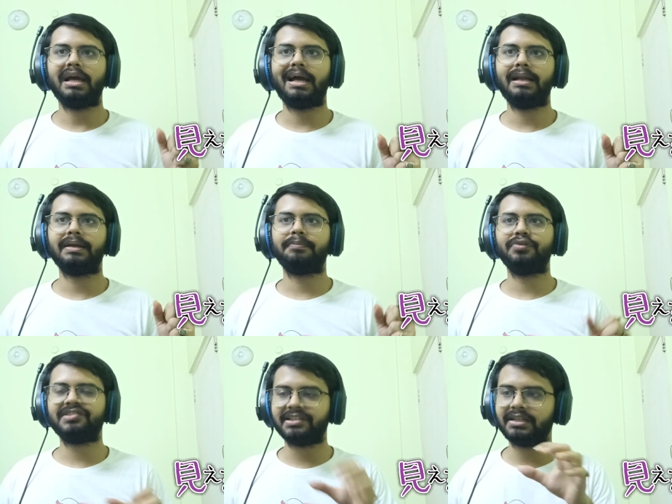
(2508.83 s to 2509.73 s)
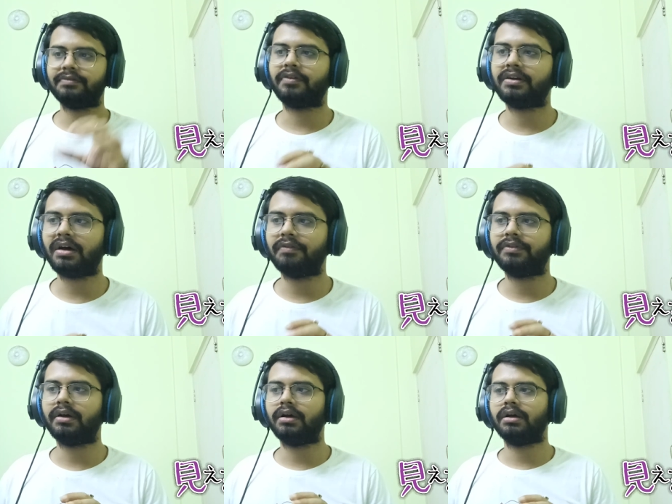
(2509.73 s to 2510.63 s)
and puts it in front
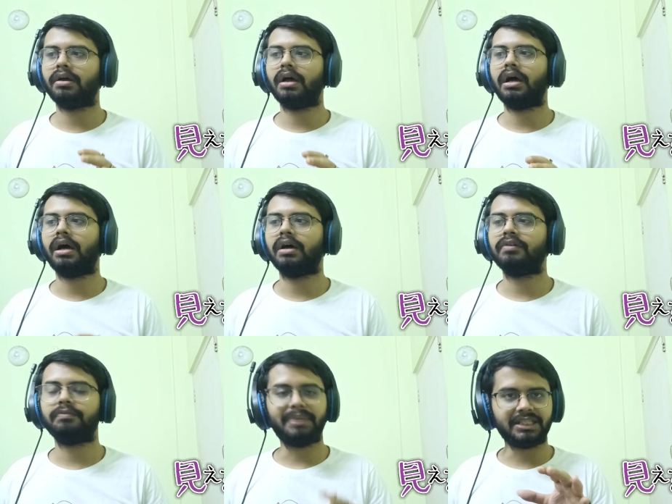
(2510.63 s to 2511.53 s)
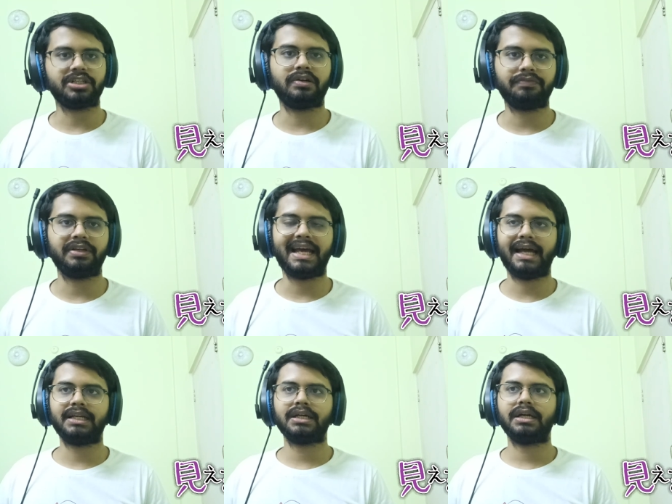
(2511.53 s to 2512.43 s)
of the picture of the
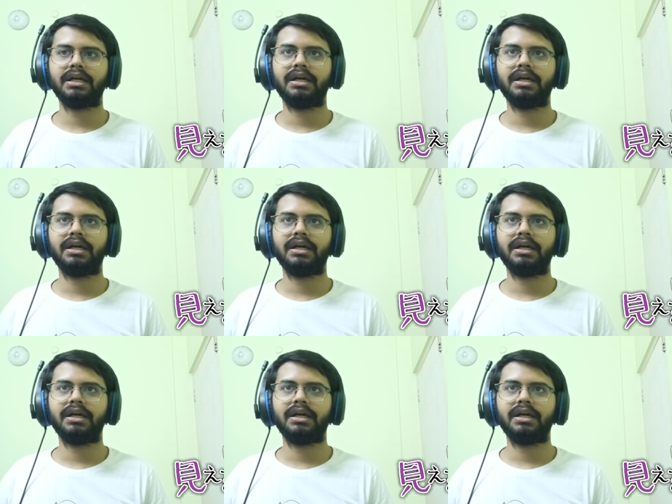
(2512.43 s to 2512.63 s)
dad.